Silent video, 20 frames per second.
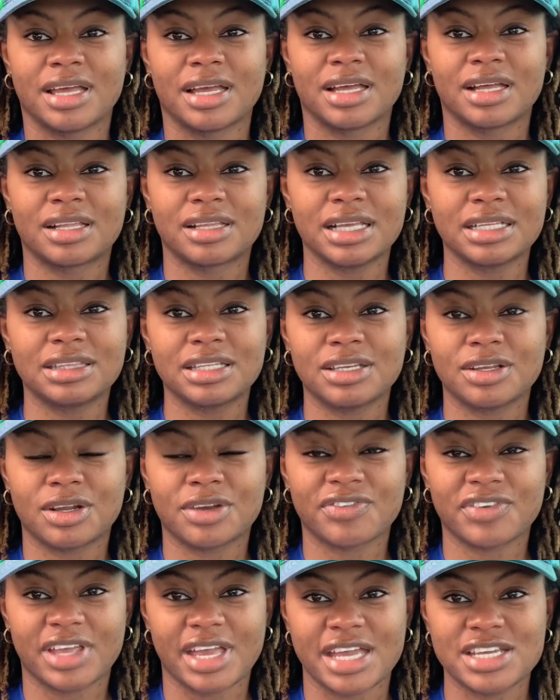click the
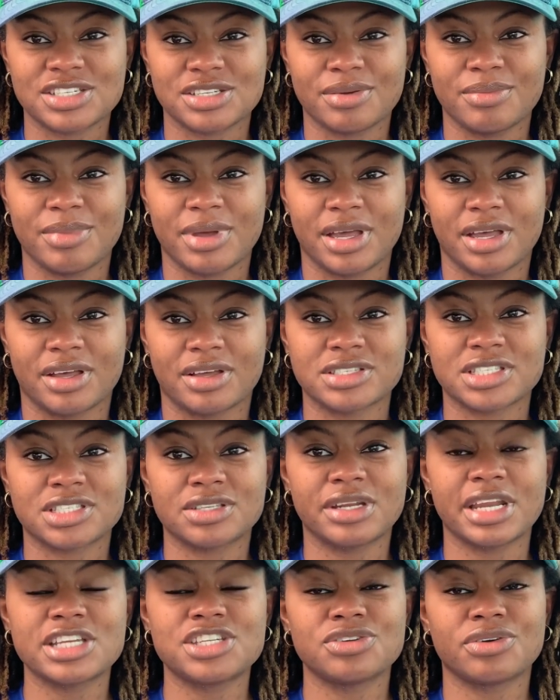notification bell
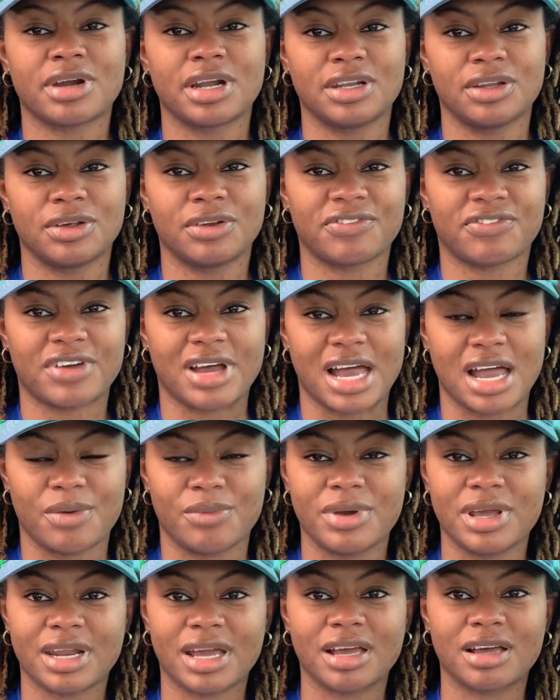so that you are notified
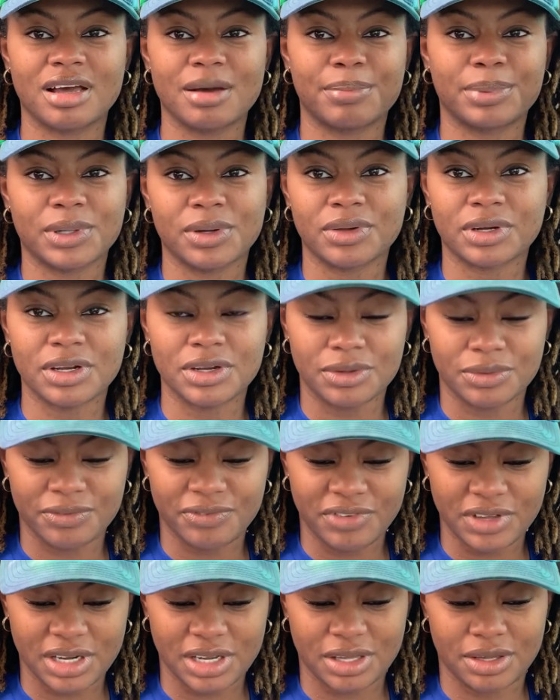when I upload a new
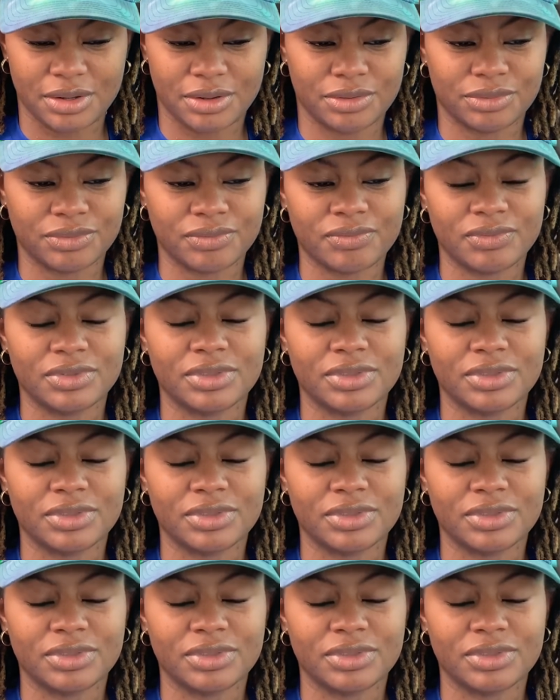video.